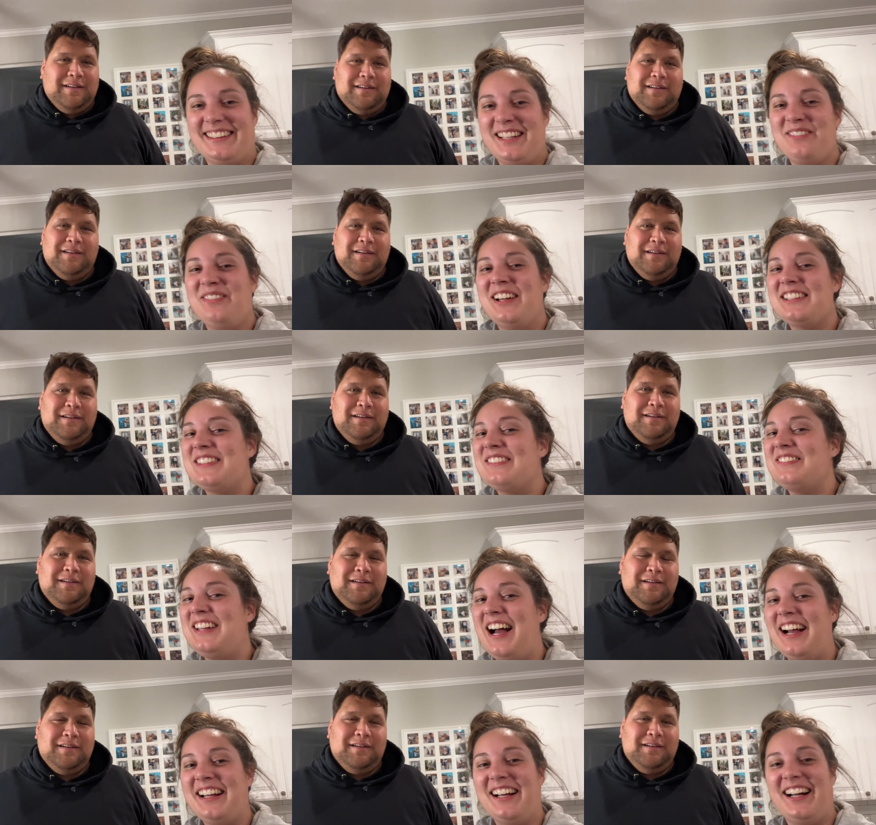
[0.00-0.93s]
Speaker 1: I must have
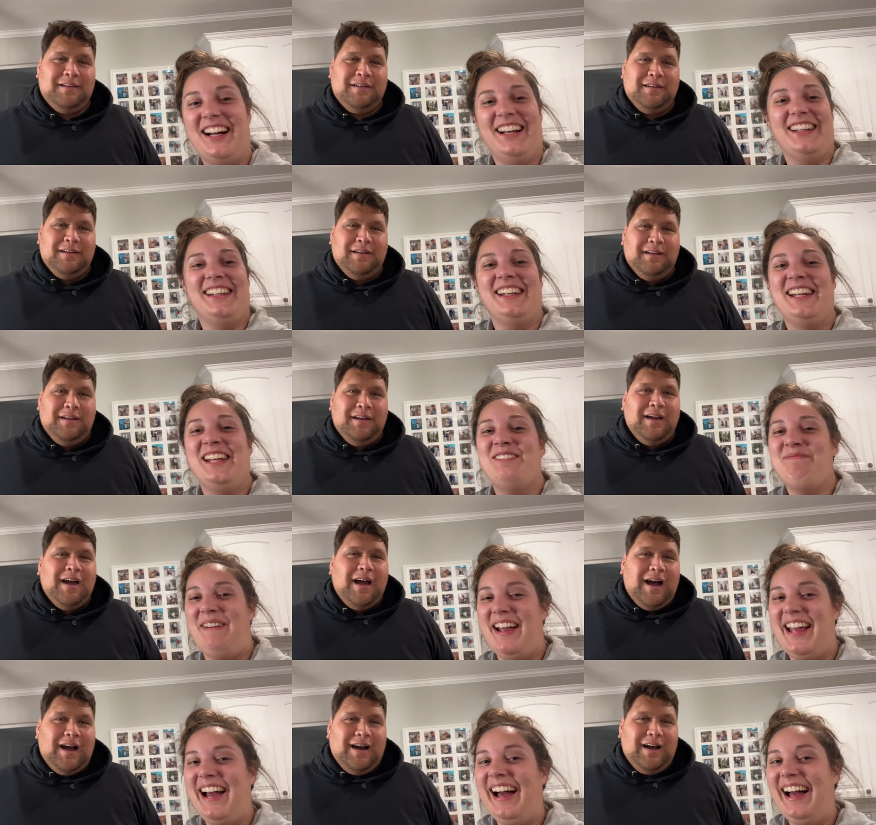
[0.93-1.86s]
not gotten it in my
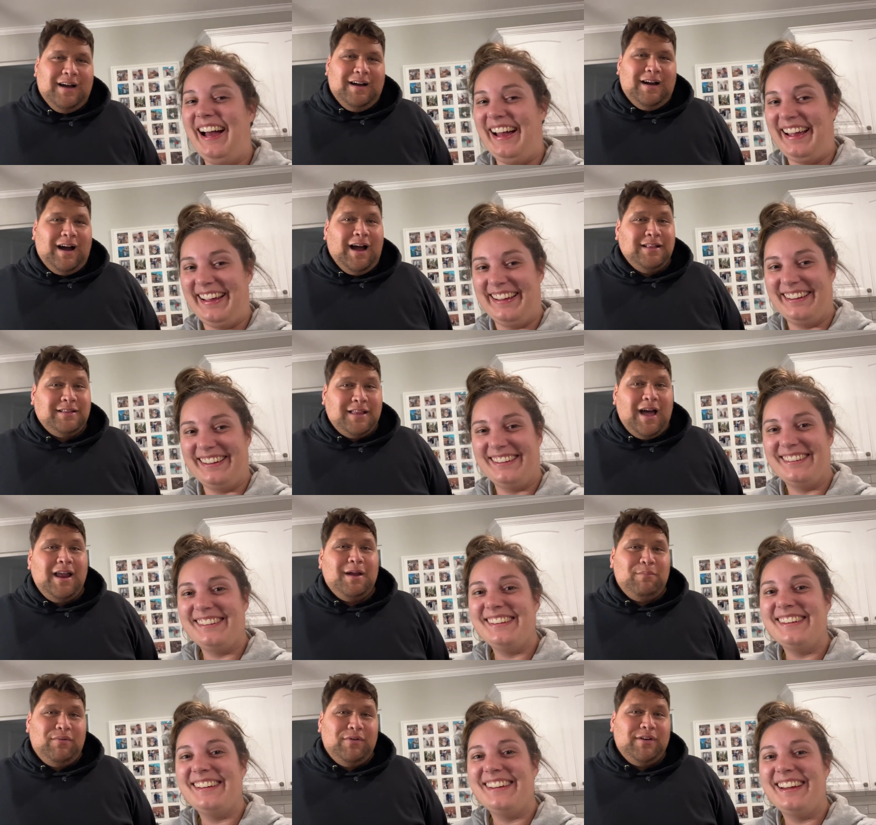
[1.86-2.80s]
eye. I
Speaker 2: thought I
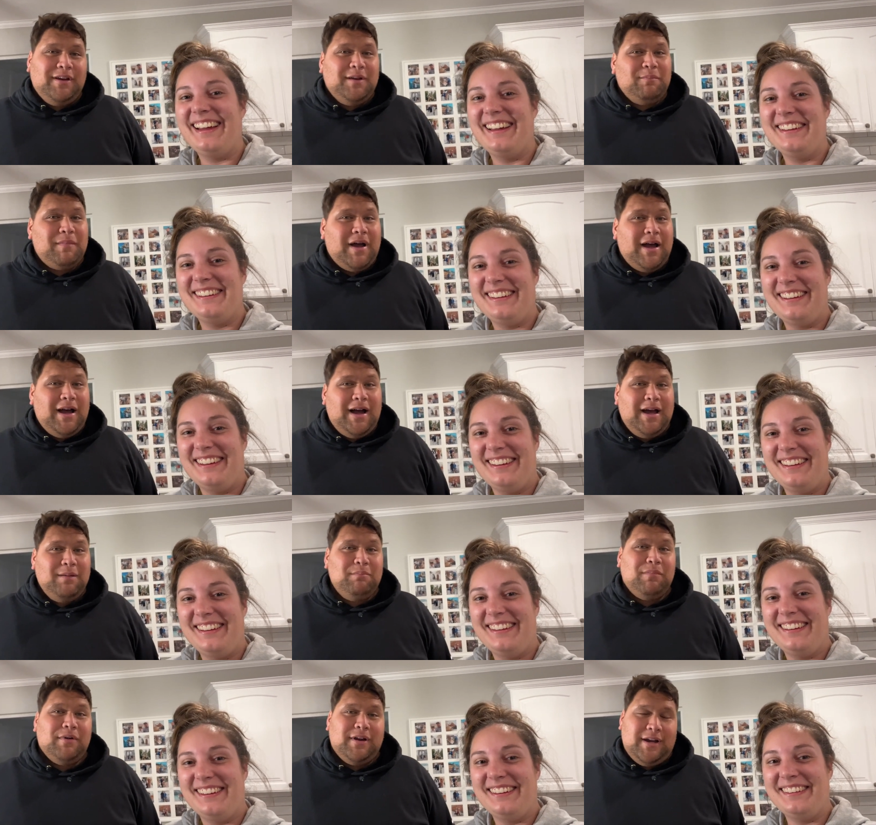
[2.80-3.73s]
put it in my eye,
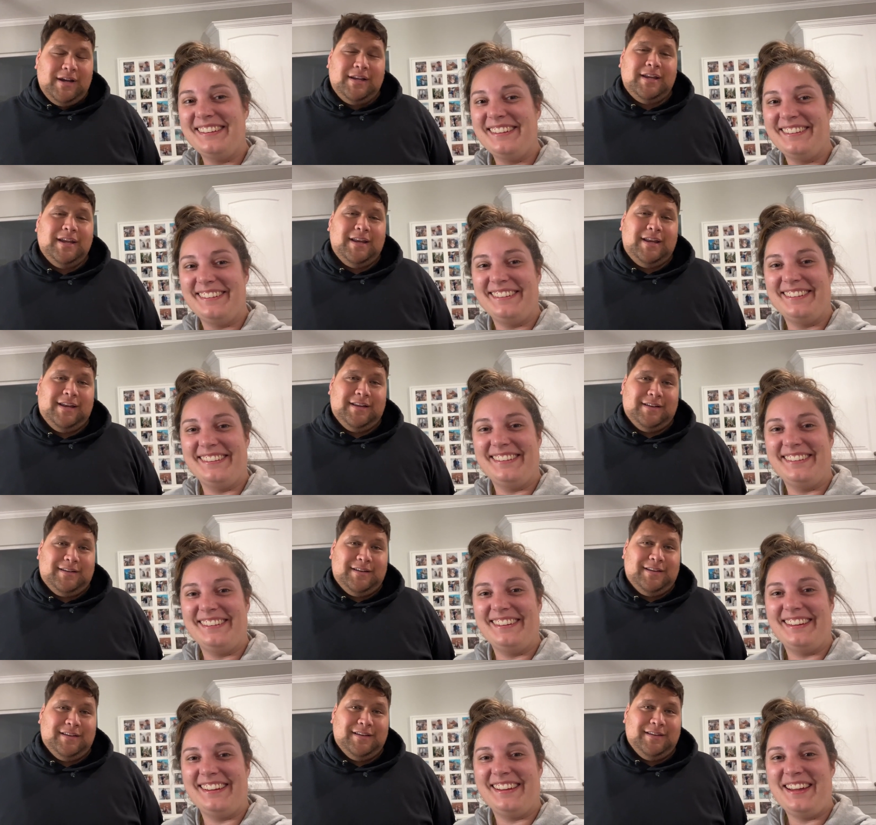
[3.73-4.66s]
but I didn't.
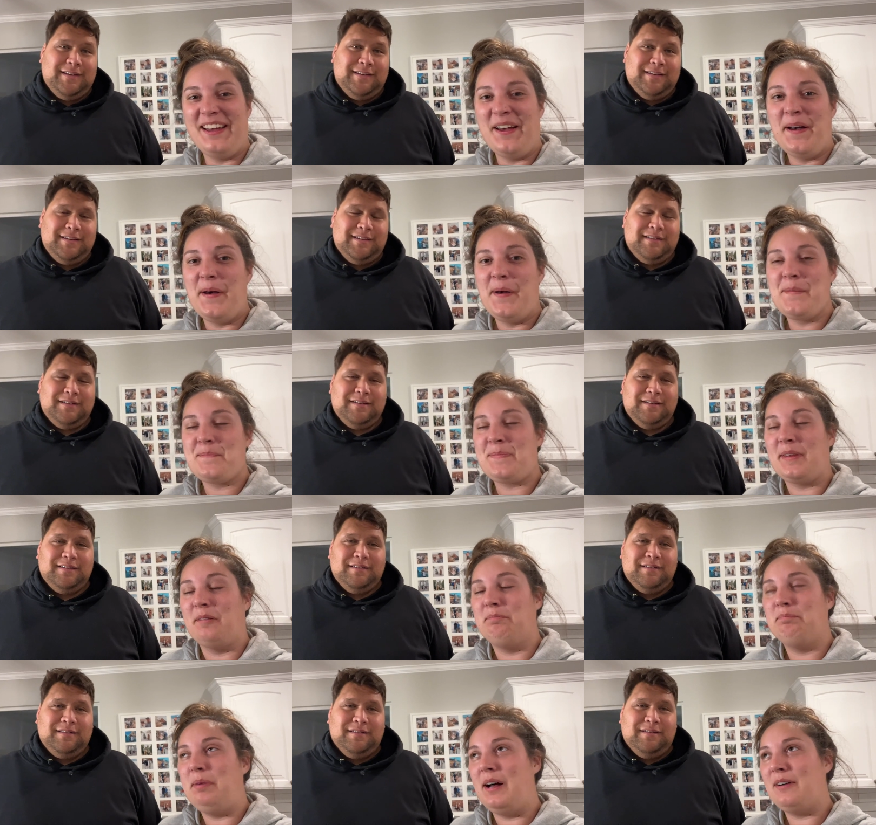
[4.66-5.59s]

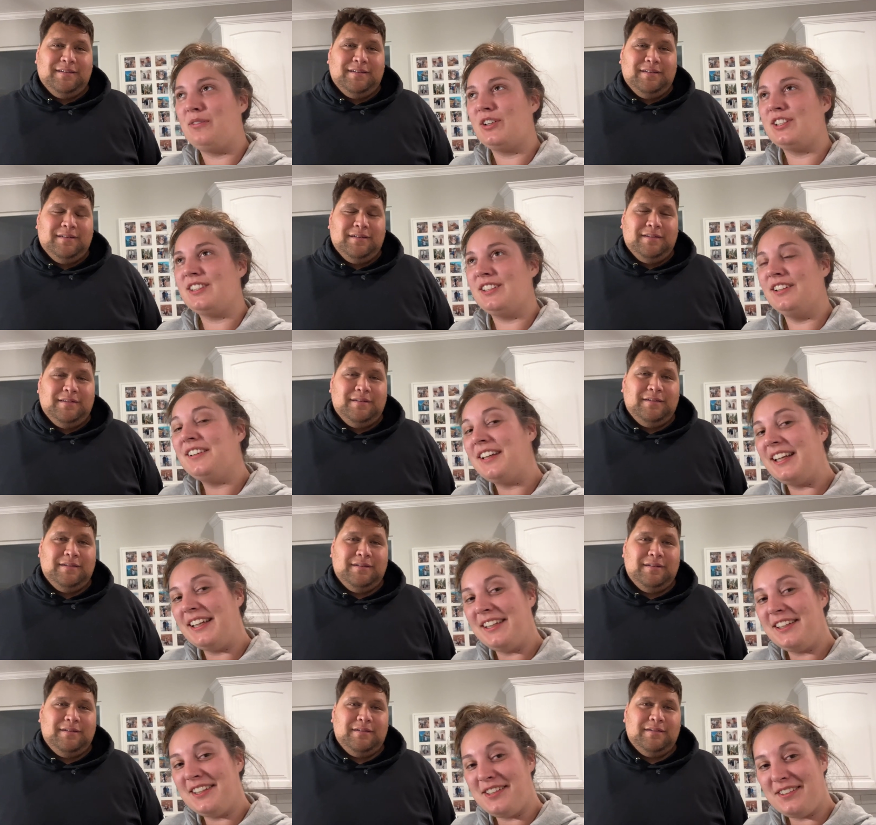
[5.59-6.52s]
Speaker 1: But we're still getting
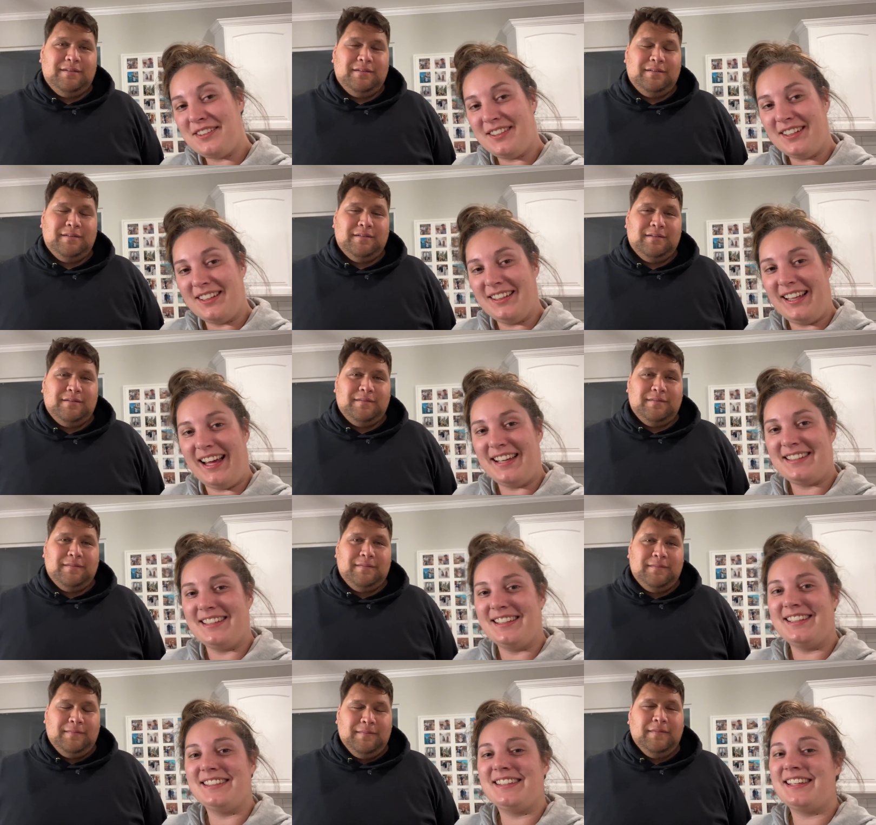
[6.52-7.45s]
used to
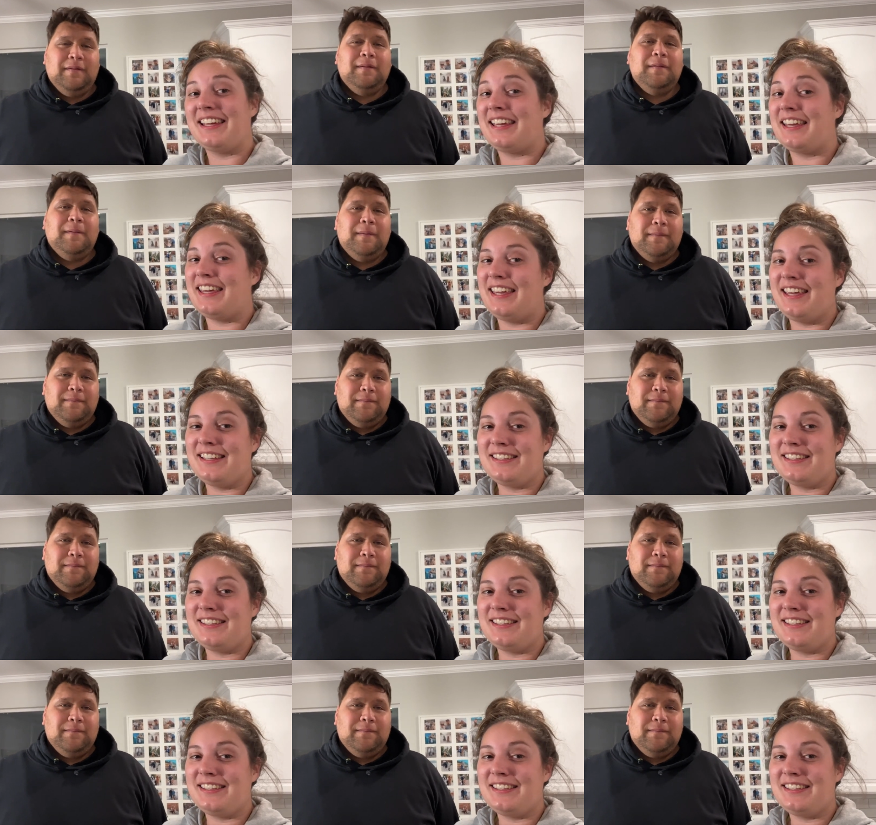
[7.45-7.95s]
glasses. He